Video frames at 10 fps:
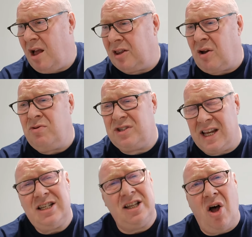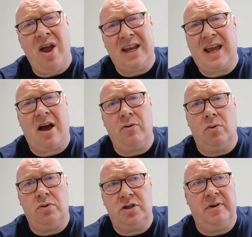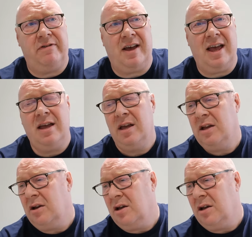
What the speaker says: I don't dislike Carol, to be fair.